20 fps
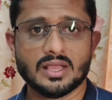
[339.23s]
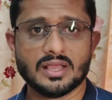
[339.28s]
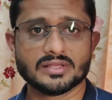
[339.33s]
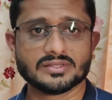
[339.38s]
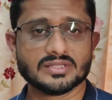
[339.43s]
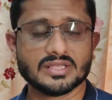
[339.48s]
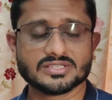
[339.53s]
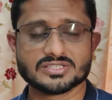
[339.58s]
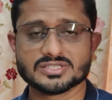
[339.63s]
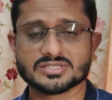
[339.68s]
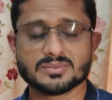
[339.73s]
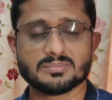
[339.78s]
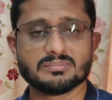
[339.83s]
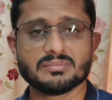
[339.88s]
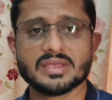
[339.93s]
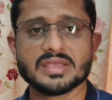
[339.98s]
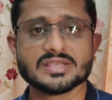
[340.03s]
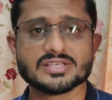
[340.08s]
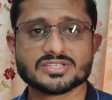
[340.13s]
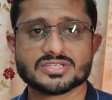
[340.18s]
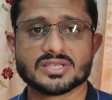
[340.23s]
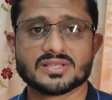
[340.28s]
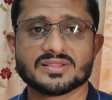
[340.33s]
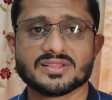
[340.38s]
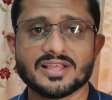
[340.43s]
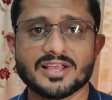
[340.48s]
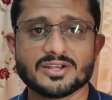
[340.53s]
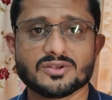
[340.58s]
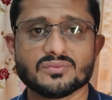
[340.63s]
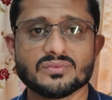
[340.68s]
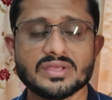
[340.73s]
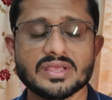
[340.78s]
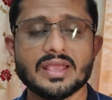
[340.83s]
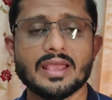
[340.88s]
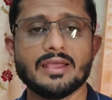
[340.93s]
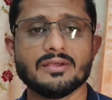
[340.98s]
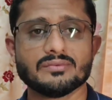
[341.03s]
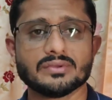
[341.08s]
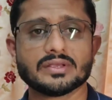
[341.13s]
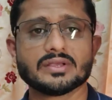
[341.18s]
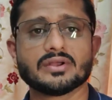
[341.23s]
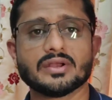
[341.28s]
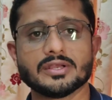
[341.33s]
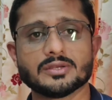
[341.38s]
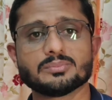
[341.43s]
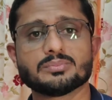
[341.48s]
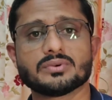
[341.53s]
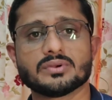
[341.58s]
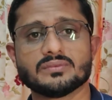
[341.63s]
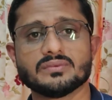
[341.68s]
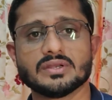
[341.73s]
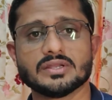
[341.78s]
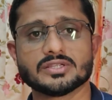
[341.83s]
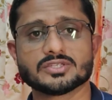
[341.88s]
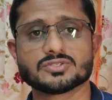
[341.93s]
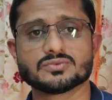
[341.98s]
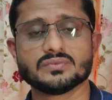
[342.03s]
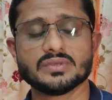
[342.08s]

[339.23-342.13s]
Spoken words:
And this is amazing that we have a great privilege.